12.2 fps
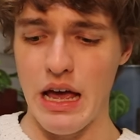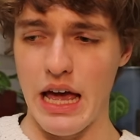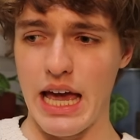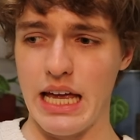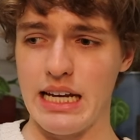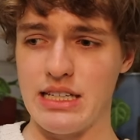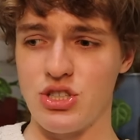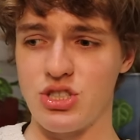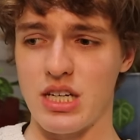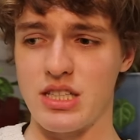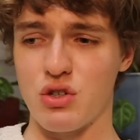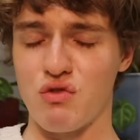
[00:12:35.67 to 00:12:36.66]
And it's
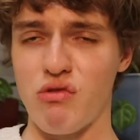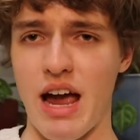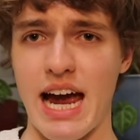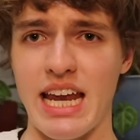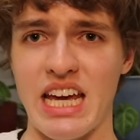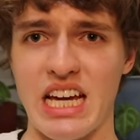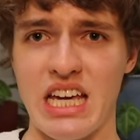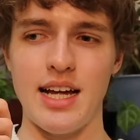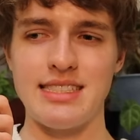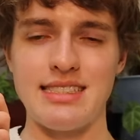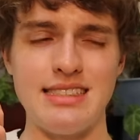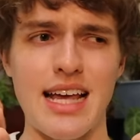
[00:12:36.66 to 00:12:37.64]
just, it's erratic.
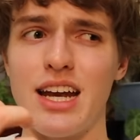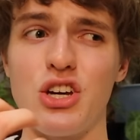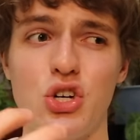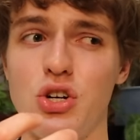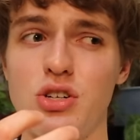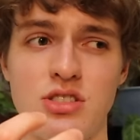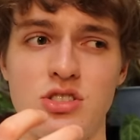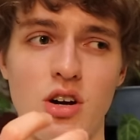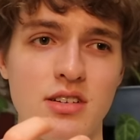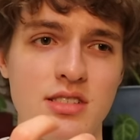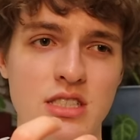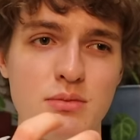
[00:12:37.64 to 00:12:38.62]
It's not a good
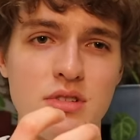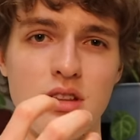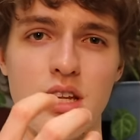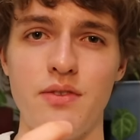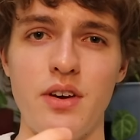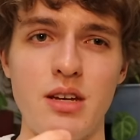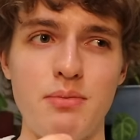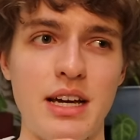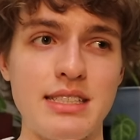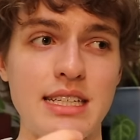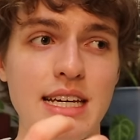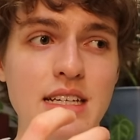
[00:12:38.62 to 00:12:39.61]
star system to live in
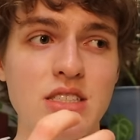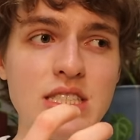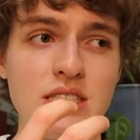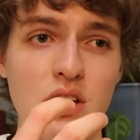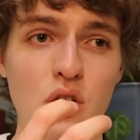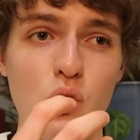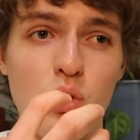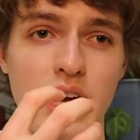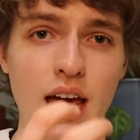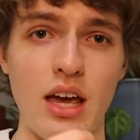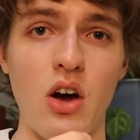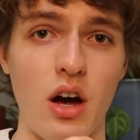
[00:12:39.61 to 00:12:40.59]
because it is so
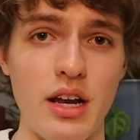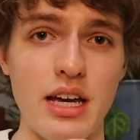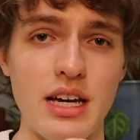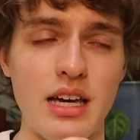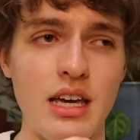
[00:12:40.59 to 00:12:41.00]
chaotic.